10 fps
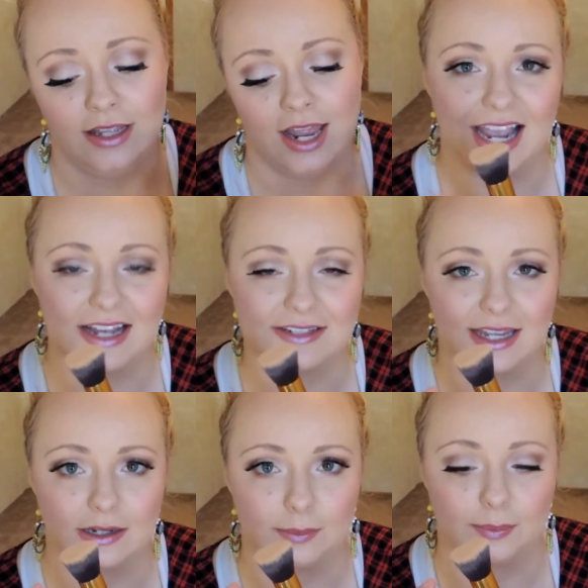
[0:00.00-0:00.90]
And then it has
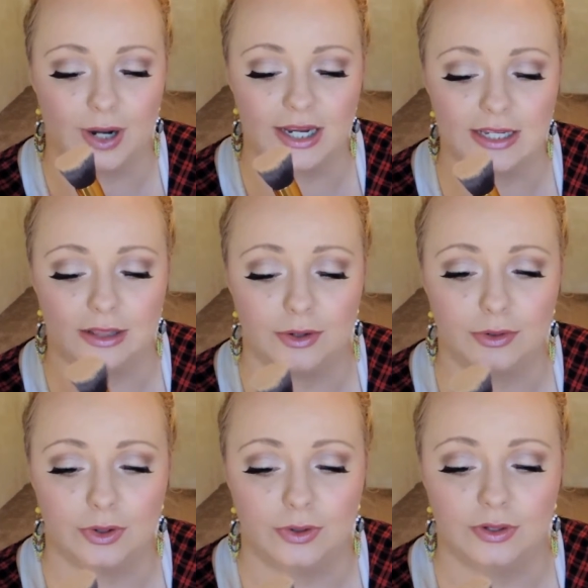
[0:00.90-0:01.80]
like bright
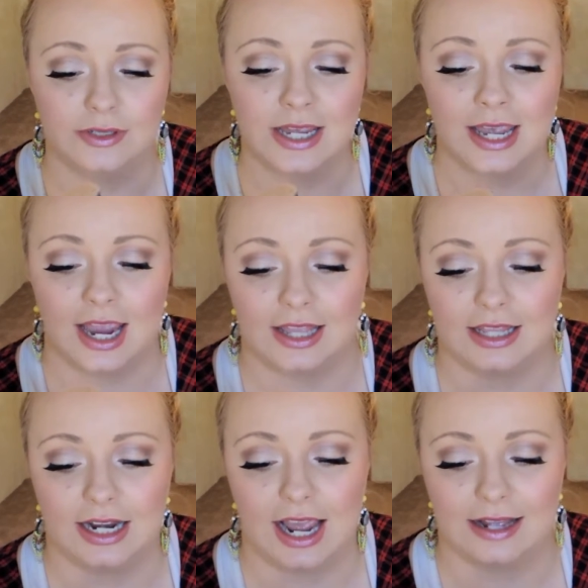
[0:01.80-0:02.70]
yellow gold,
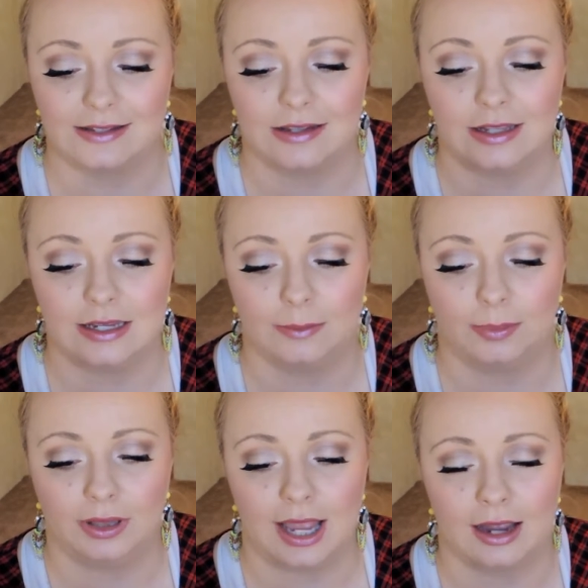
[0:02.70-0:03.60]
and then it has the
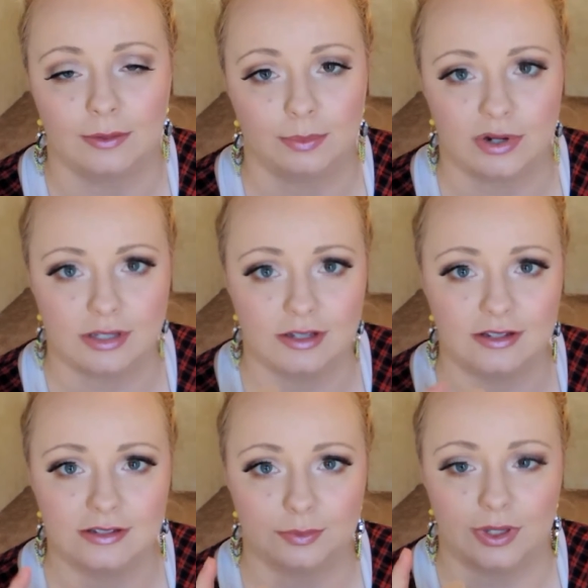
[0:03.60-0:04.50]
black
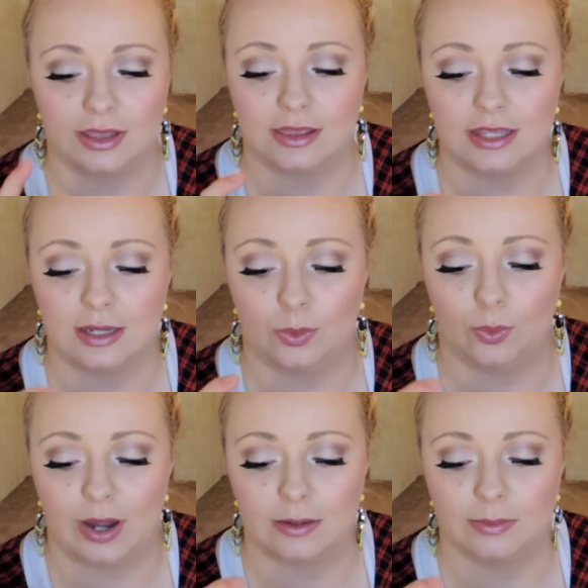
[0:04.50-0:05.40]
bristles with the
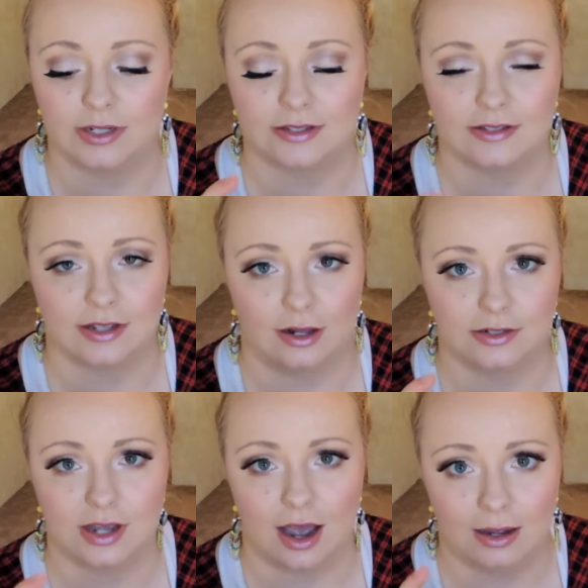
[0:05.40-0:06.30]
white bristles
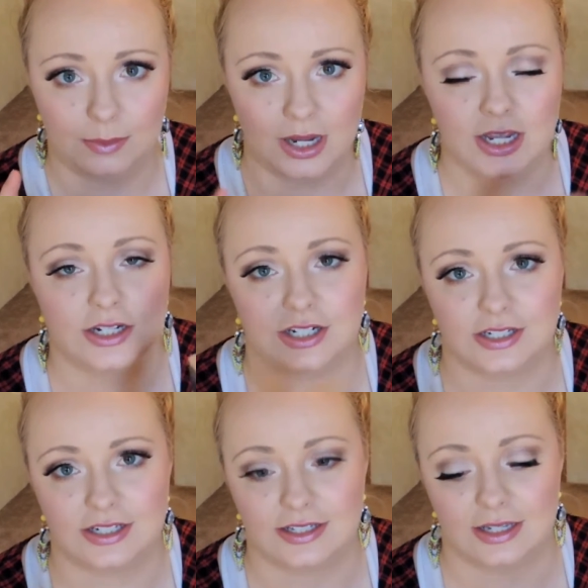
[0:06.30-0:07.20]
on top,
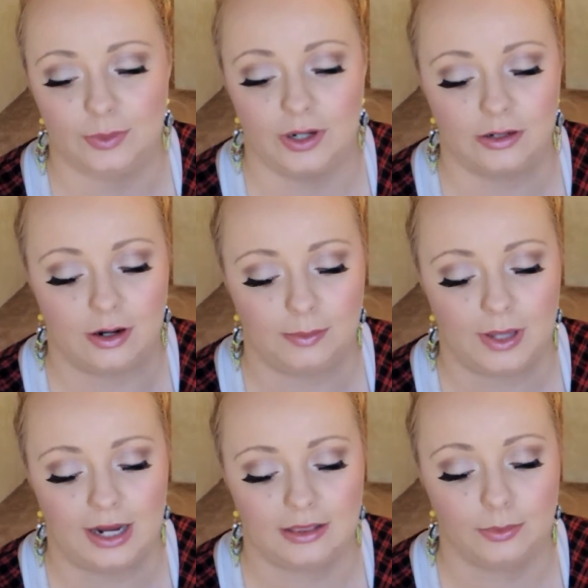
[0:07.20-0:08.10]
just to see where you're
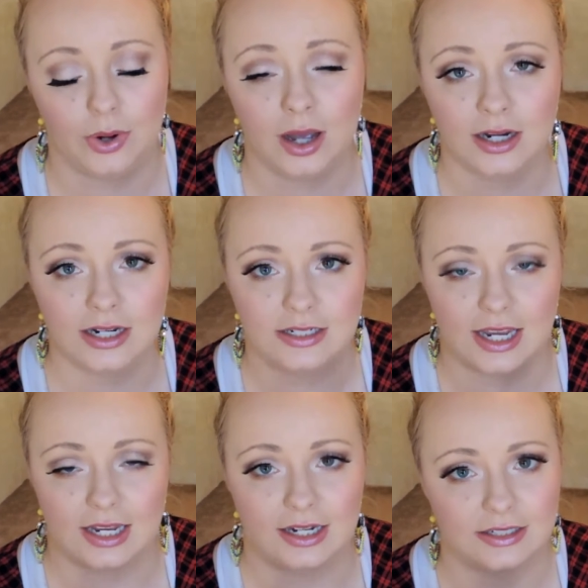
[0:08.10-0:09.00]
applying the
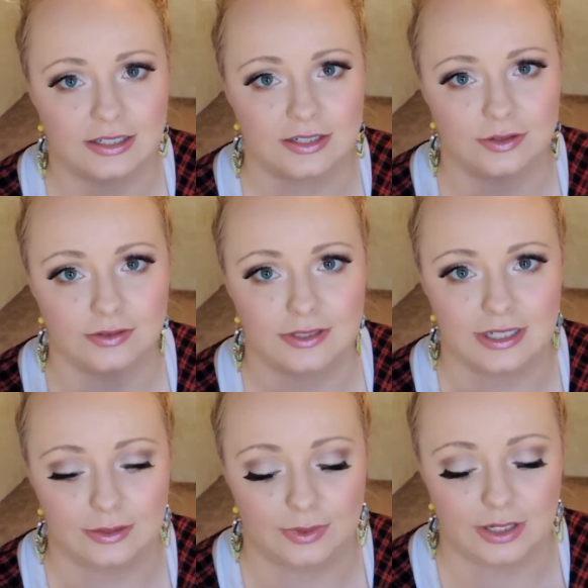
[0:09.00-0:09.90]
product and to
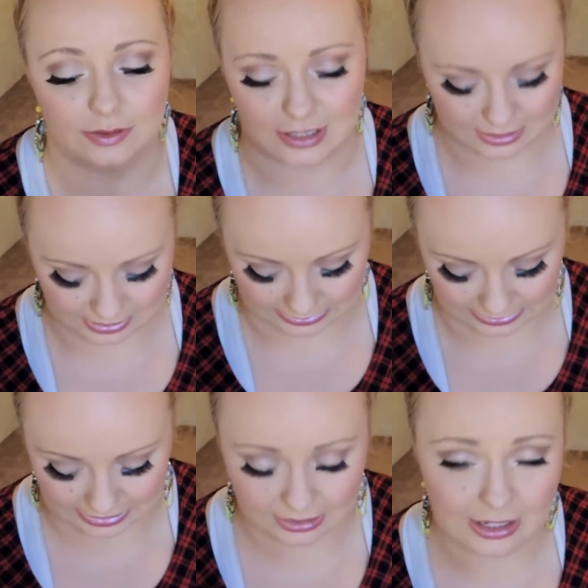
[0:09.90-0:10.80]
see when you need to
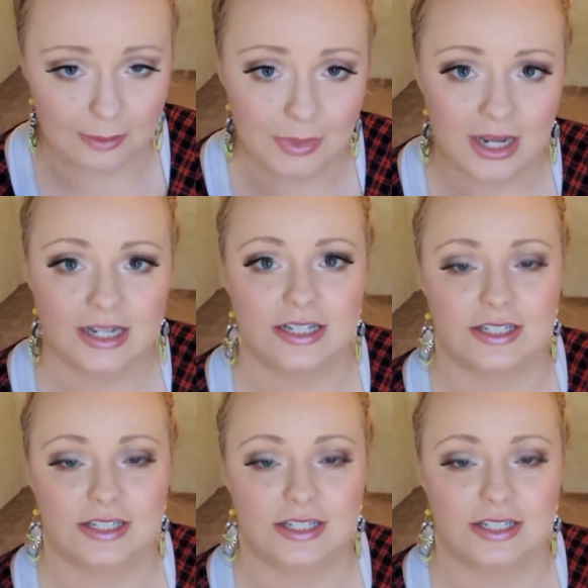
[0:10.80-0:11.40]
clean them.